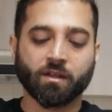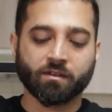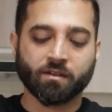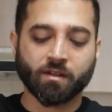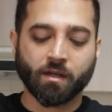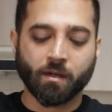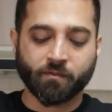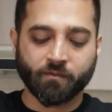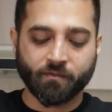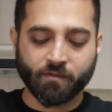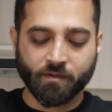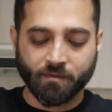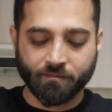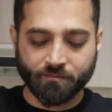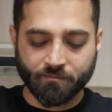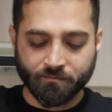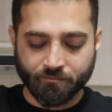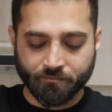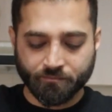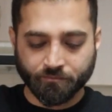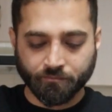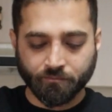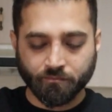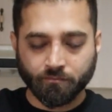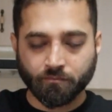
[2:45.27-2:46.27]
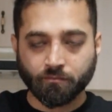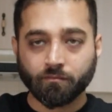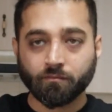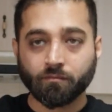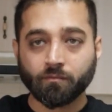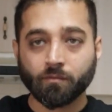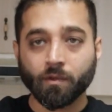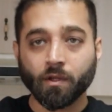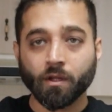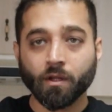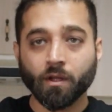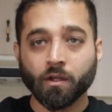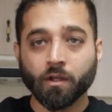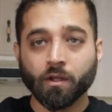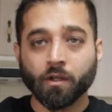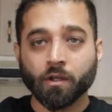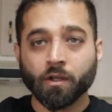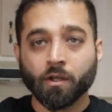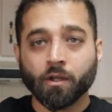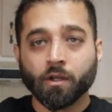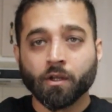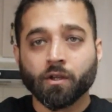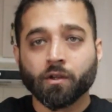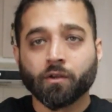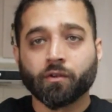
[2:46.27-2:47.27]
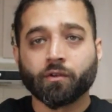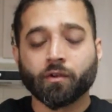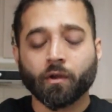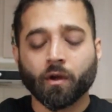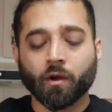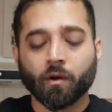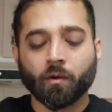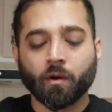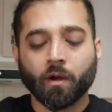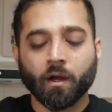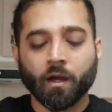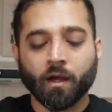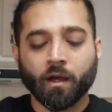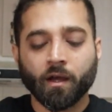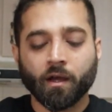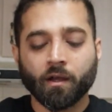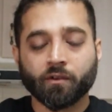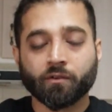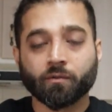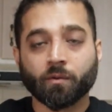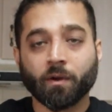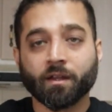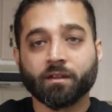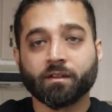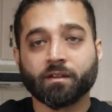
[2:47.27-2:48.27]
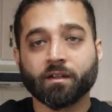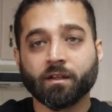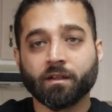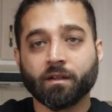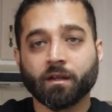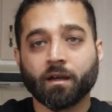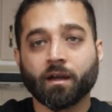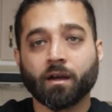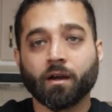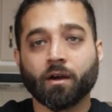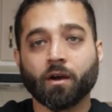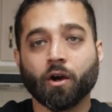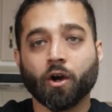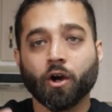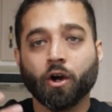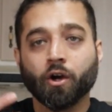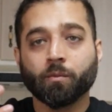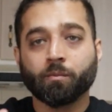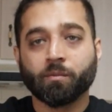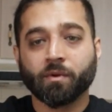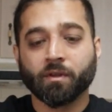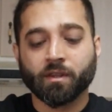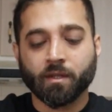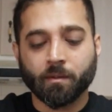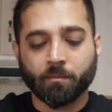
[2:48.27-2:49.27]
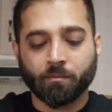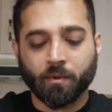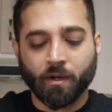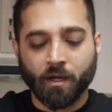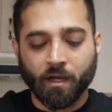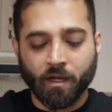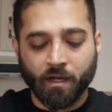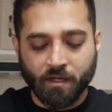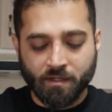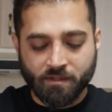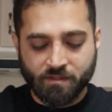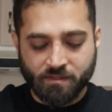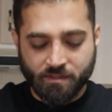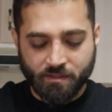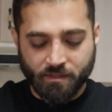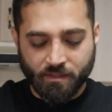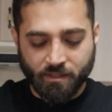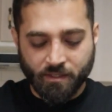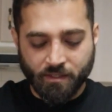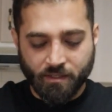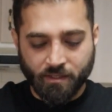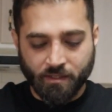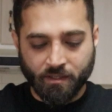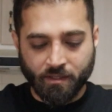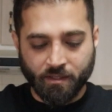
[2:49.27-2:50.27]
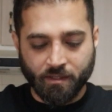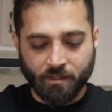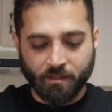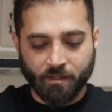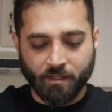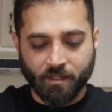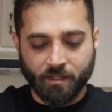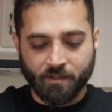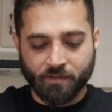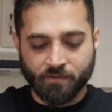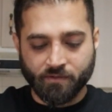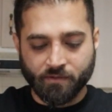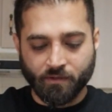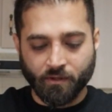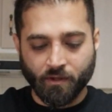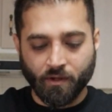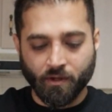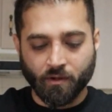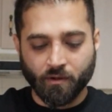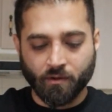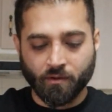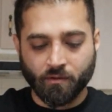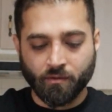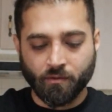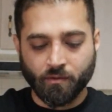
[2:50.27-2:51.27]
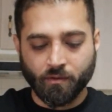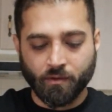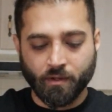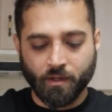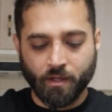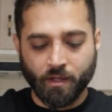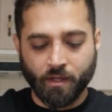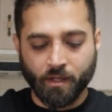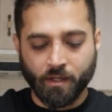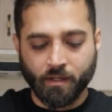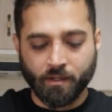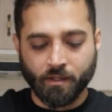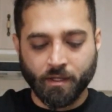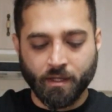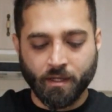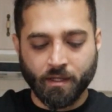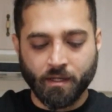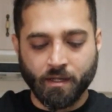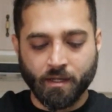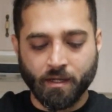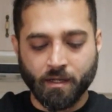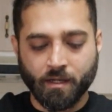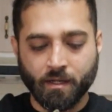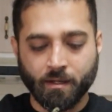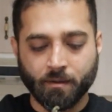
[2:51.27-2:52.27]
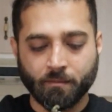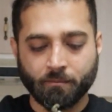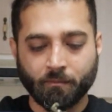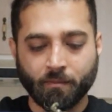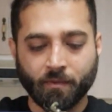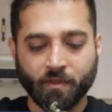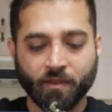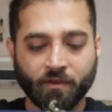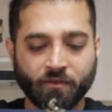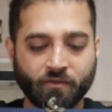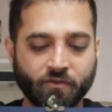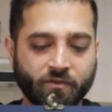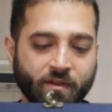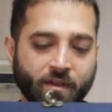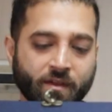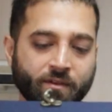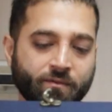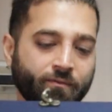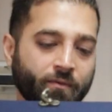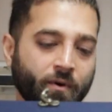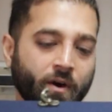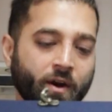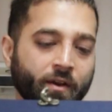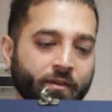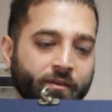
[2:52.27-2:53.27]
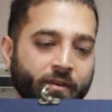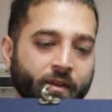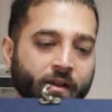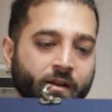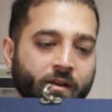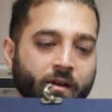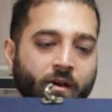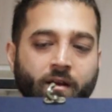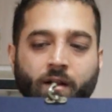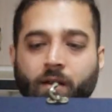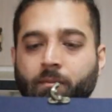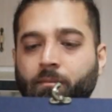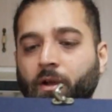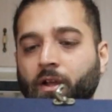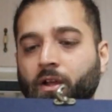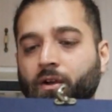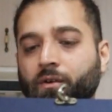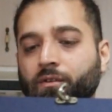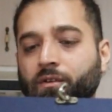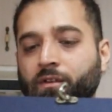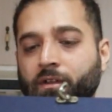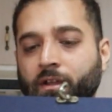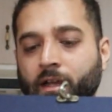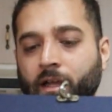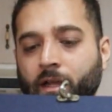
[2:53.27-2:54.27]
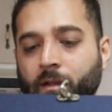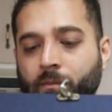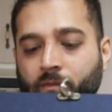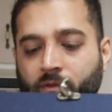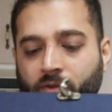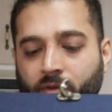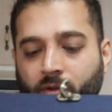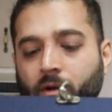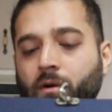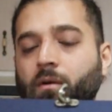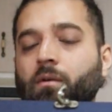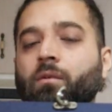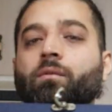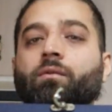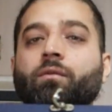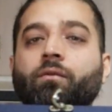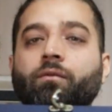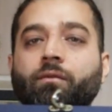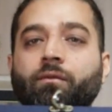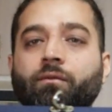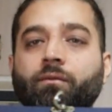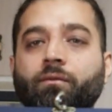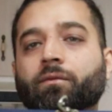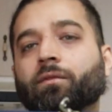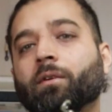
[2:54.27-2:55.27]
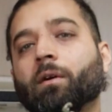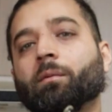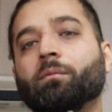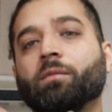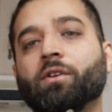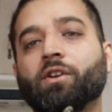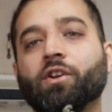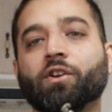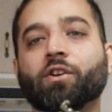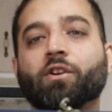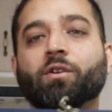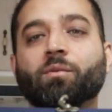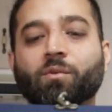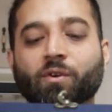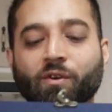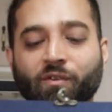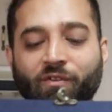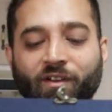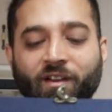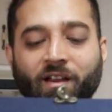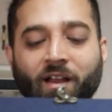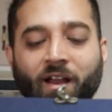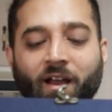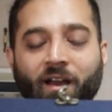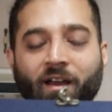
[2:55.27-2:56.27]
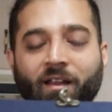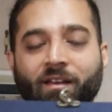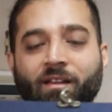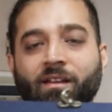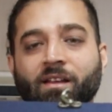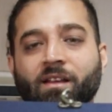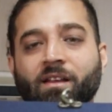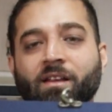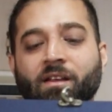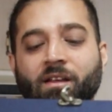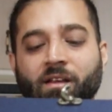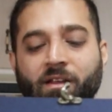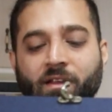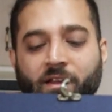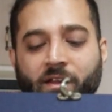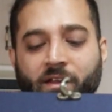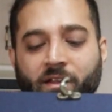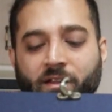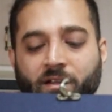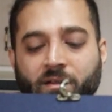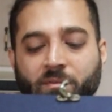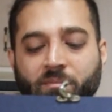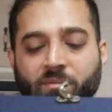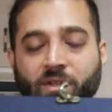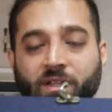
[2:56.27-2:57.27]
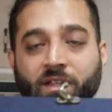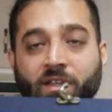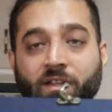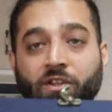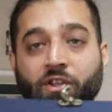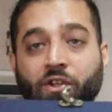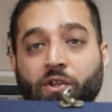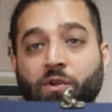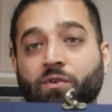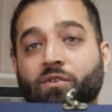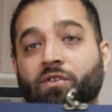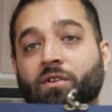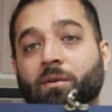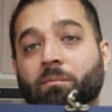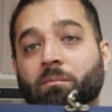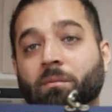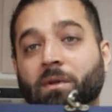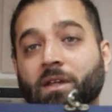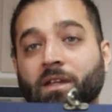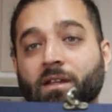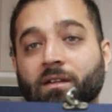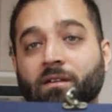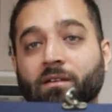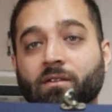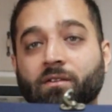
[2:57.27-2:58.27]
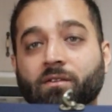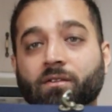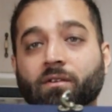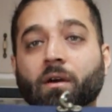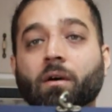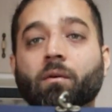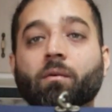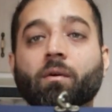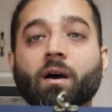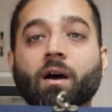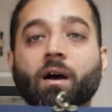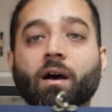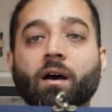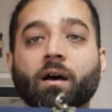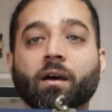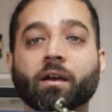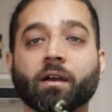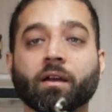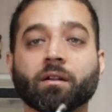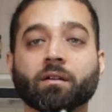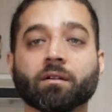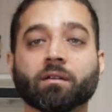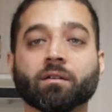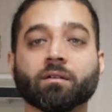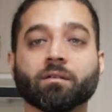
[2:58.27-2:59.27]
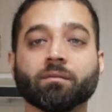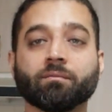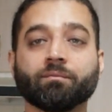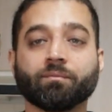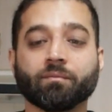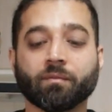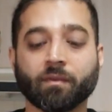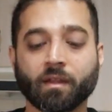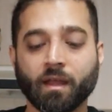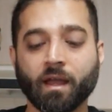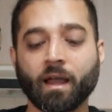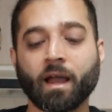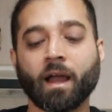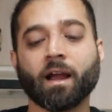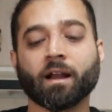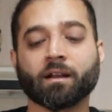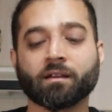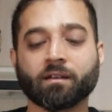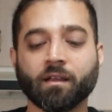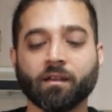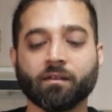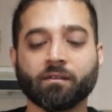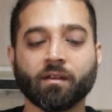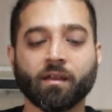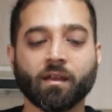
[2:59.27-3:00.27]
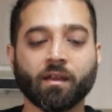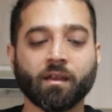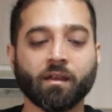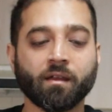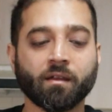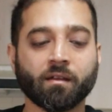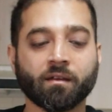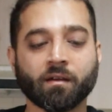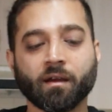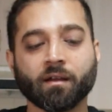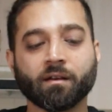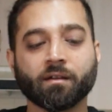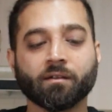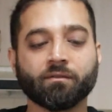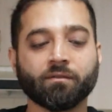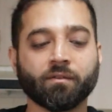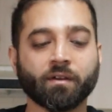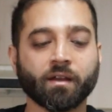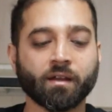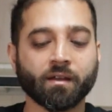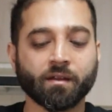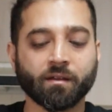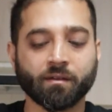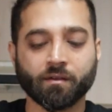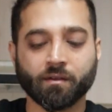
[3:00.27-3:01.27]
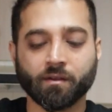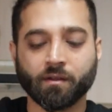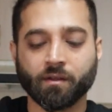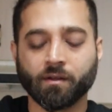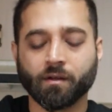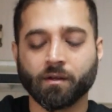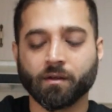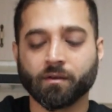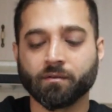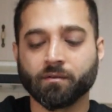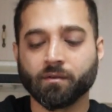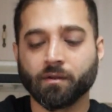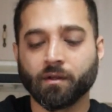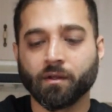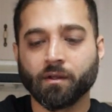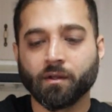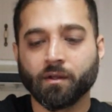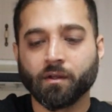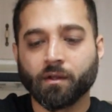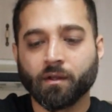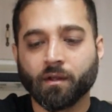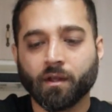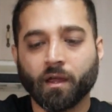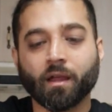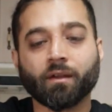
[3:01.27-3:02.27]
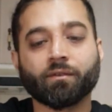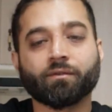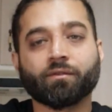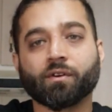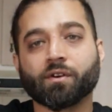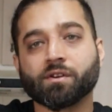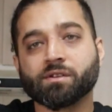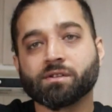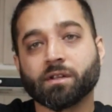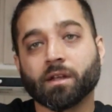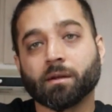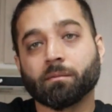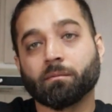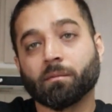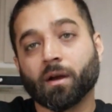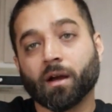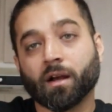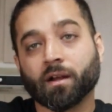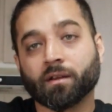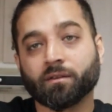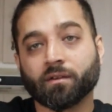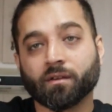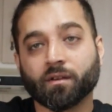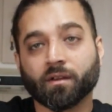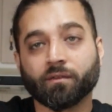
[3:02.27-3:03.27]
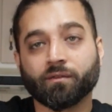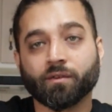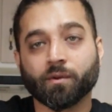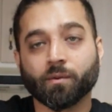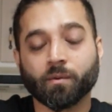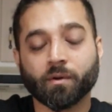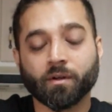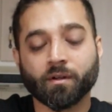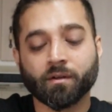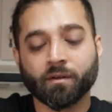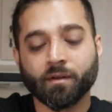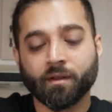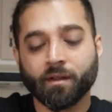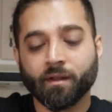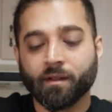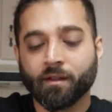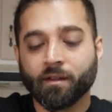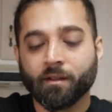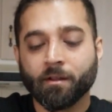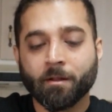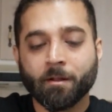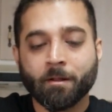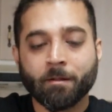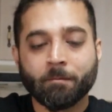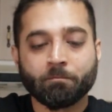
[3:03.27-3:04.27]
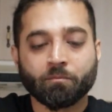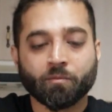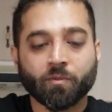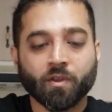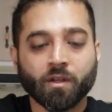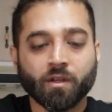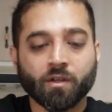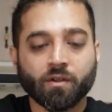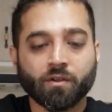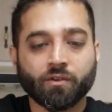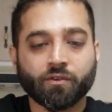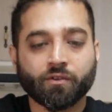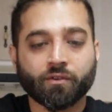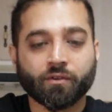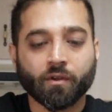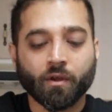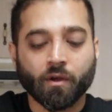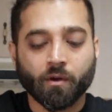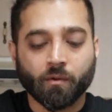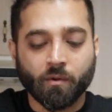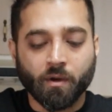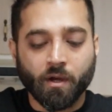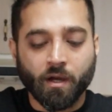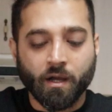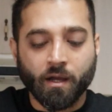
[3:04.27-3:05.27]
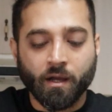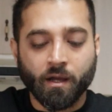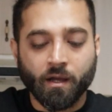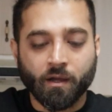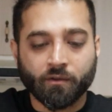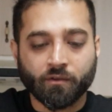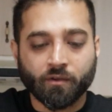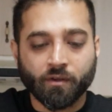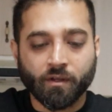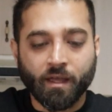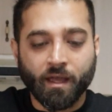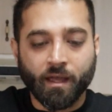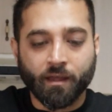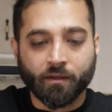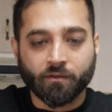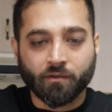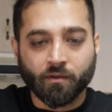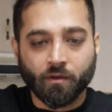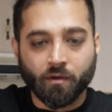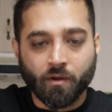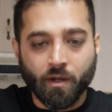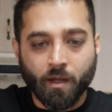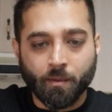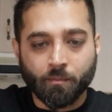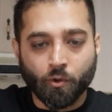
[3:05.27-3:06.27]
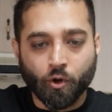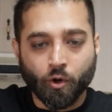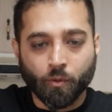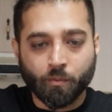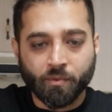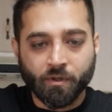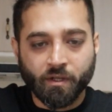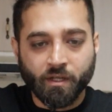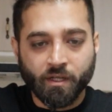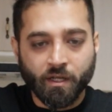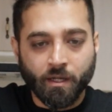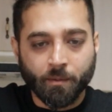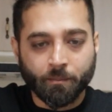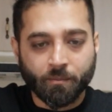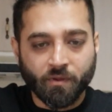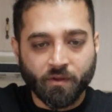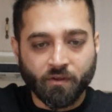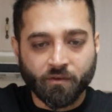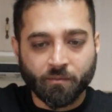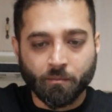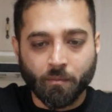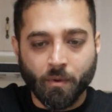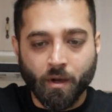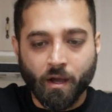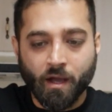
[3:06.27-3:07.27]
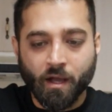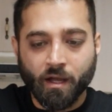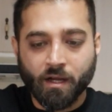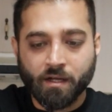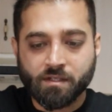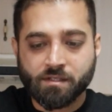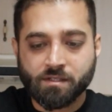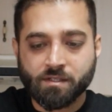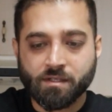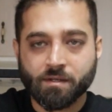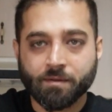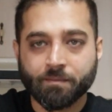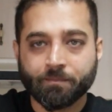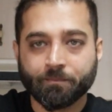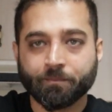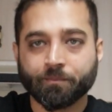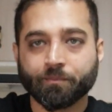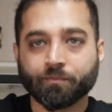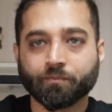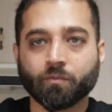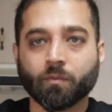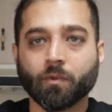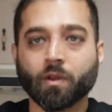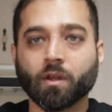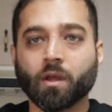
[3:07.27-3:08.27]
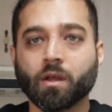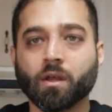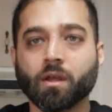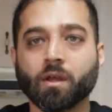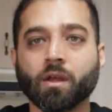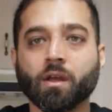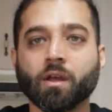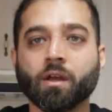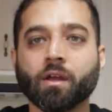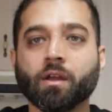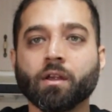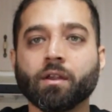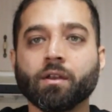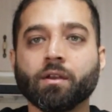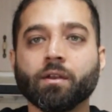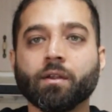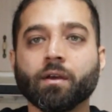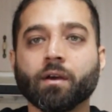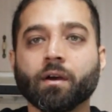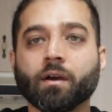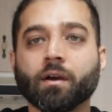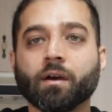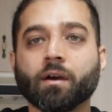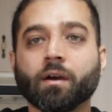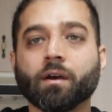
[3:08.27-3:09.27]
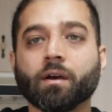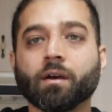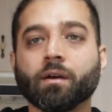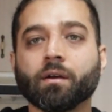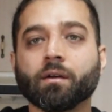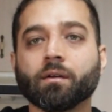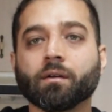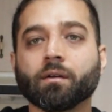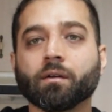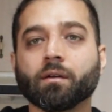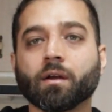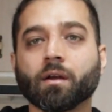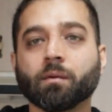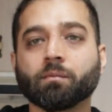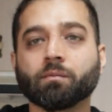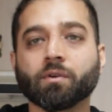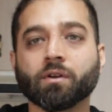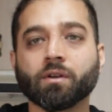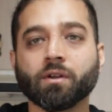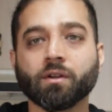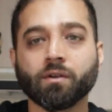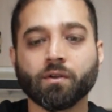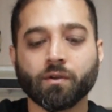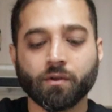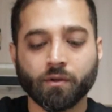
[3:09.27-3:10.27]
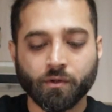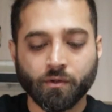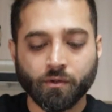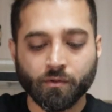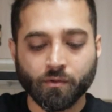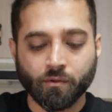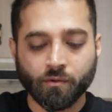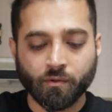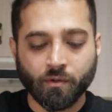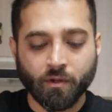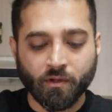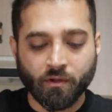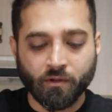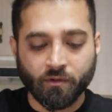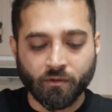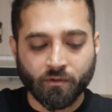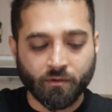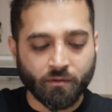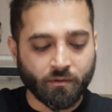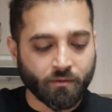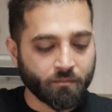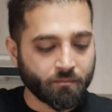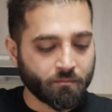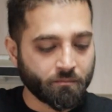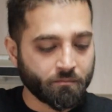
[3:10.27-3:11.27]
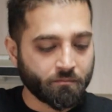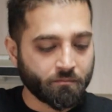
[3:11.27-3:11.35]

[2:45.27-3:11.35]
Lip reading: on top of it. So I did open the box like so, and then this is as far as I got on my own time. So from here moving on, it'll be new to me. So it'll act a kind of a first unboxing, if you will. So yeah, so I'm opening up this box, and I'm gonna do as